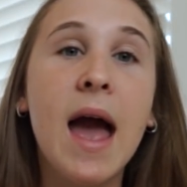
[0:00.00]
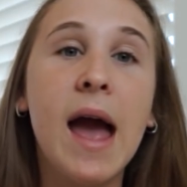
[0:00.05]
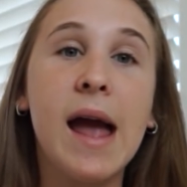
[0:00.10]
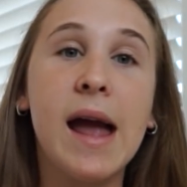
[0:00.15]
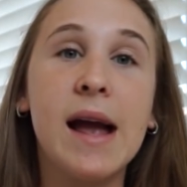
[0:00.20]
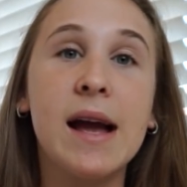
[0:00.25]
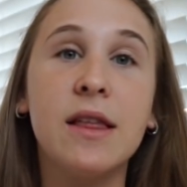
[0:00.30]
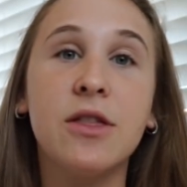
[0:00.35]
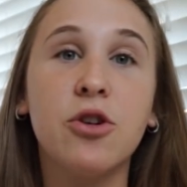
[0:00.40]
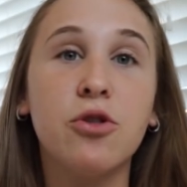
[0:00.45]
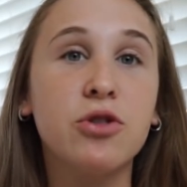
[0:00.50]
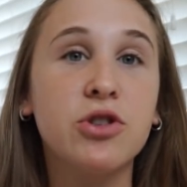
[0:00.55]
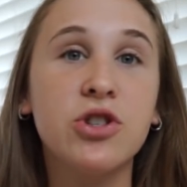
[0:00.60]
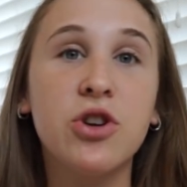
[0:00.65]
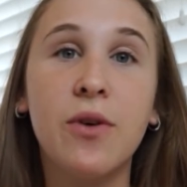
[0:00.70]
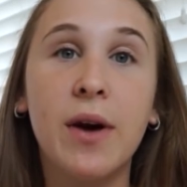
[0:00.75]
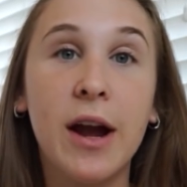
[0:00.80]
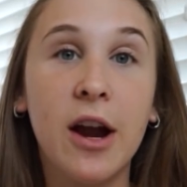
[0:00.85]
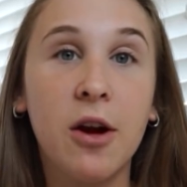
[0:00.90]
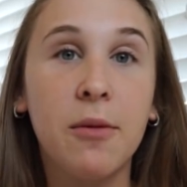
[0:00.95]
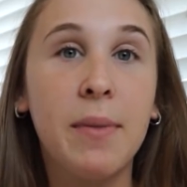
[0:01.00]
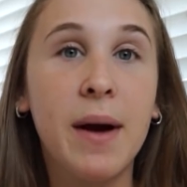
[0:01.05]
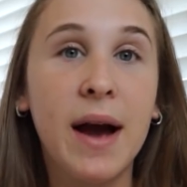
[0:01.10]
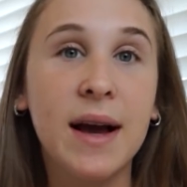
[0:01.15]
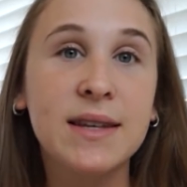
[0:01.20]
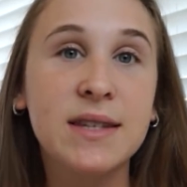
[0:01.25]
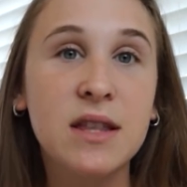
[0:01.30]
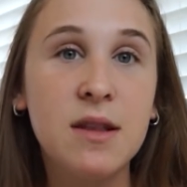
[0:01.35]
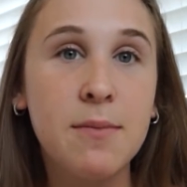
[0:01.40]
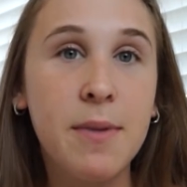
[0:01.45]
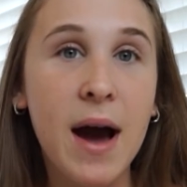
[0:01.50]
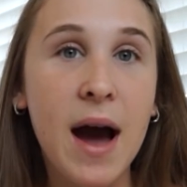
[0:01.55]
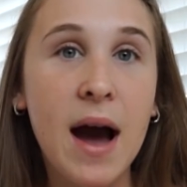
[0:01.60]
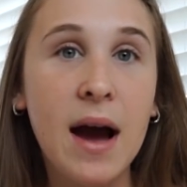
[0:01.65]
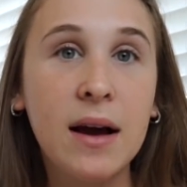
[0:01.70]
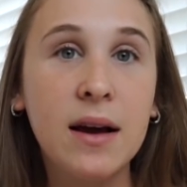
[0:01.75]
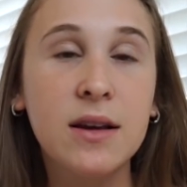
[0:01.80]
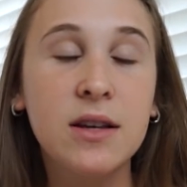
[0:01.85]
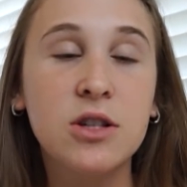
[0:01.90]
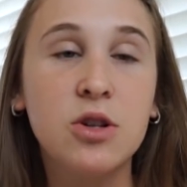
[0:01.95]
And there was no airbags in the
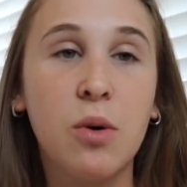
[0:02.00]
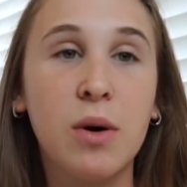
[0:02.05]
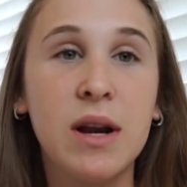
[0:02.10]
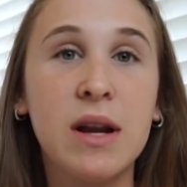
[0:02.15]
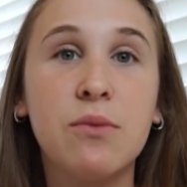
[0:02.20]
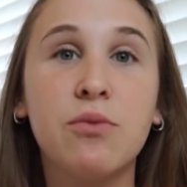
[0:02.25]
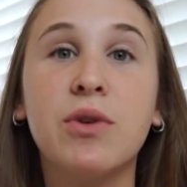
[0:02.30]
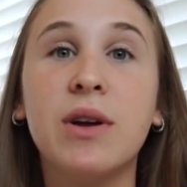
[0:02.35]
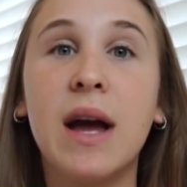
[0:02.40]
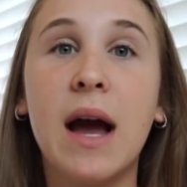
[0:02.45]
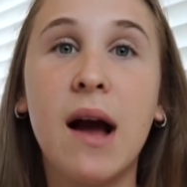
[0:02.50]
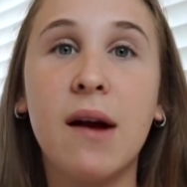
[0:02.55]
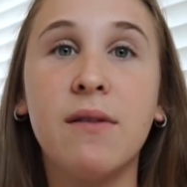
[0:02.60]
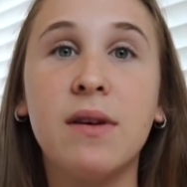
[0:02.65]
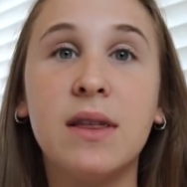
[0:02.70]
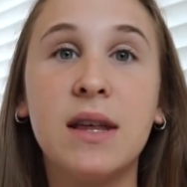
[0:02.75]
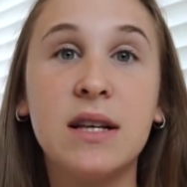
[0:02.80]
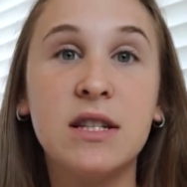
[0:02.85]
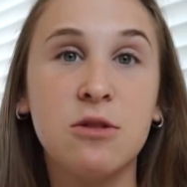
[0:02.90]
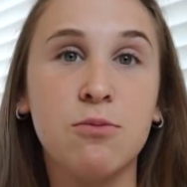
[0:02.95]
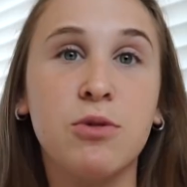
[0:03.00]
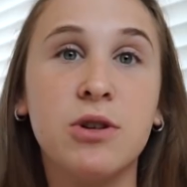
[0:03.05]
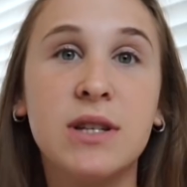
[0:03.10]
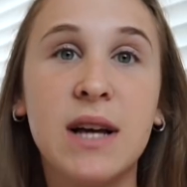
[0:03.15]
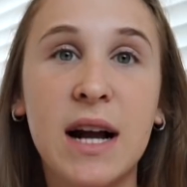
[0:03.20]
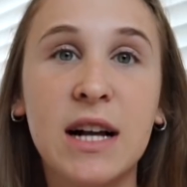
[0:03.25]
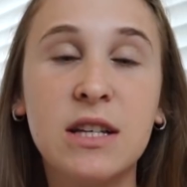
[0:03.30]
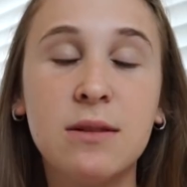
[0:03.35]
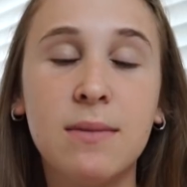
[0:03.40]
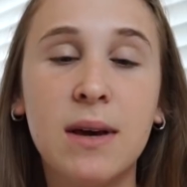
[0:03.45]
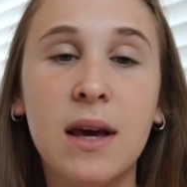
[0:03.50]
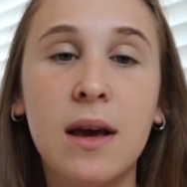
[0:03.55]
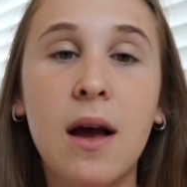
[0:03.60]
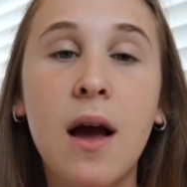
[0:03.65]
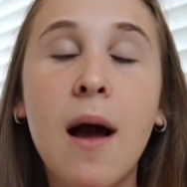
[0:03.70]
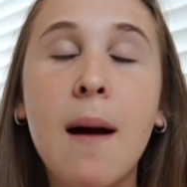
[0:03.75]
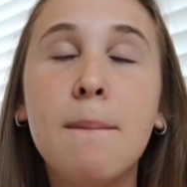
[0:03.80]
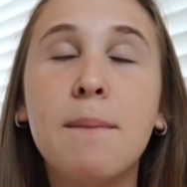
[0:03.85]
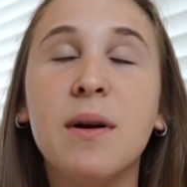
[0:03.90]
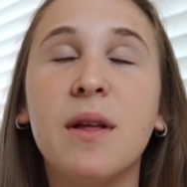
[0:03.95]
back, so I didn't really have anything to protect
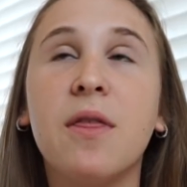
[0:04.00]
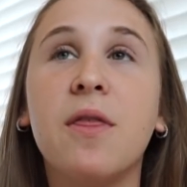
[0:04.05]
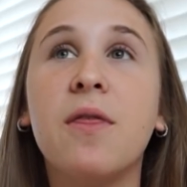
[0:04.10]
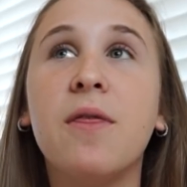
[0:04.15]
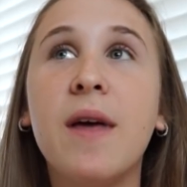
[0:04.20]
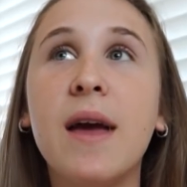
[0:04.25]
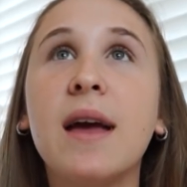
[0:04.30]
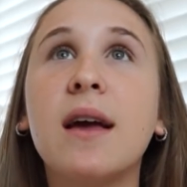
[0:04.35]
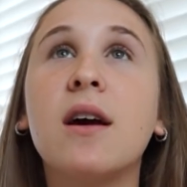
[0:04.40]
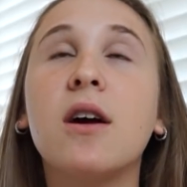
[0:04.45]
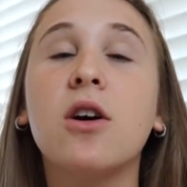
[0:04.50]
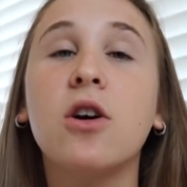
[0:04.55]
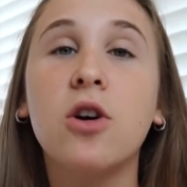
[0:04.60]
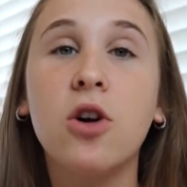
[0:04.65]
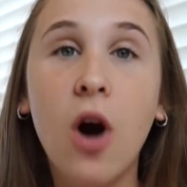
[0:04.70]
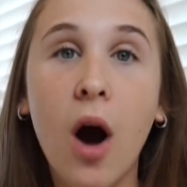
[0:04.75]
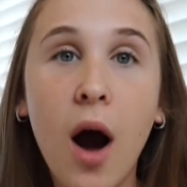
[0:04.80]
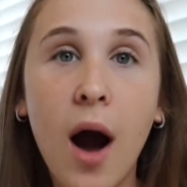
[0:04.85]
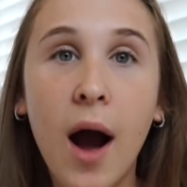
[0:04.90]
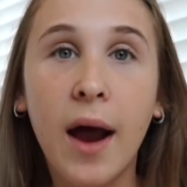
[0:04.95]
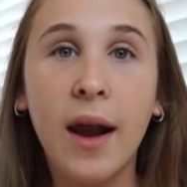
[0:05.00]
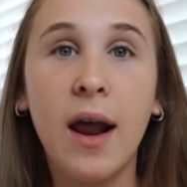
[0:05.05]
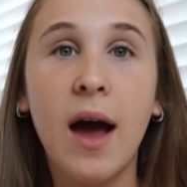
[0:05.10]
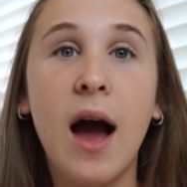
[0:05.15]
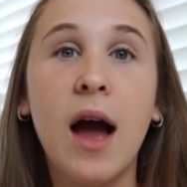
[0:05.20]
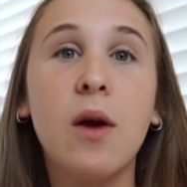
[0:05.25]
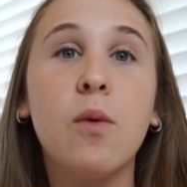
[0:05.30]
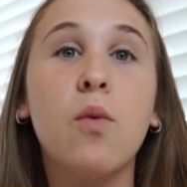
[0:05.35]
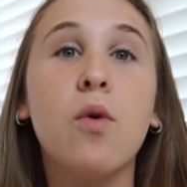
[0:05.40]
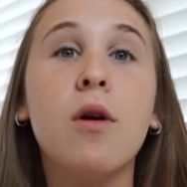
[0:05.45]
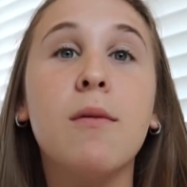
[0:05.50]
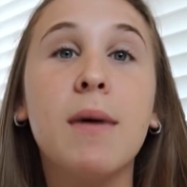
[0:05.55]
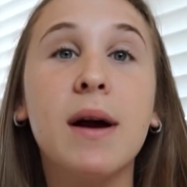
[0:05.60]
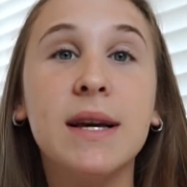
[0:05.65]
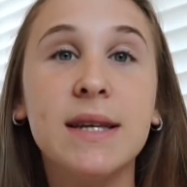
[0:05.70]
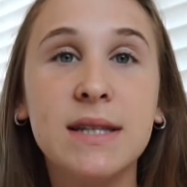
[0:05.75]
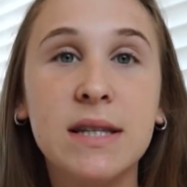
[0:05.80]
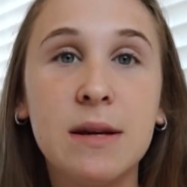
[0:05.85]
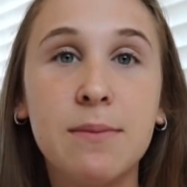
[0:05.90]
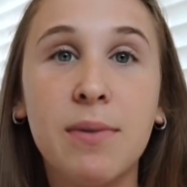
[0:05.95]
me. But thank God I wore
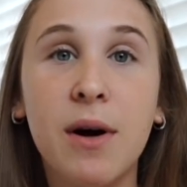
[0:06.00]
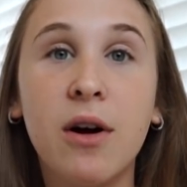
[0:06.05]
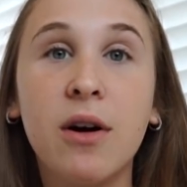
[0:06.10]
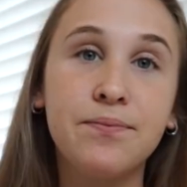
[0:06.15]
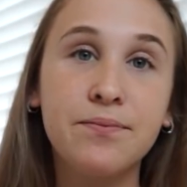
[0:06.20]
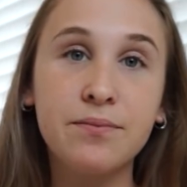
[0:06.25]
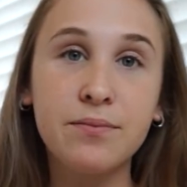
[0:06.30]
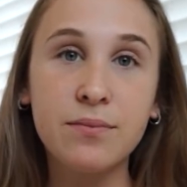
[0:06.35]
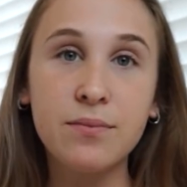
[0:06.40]
my seatbelt.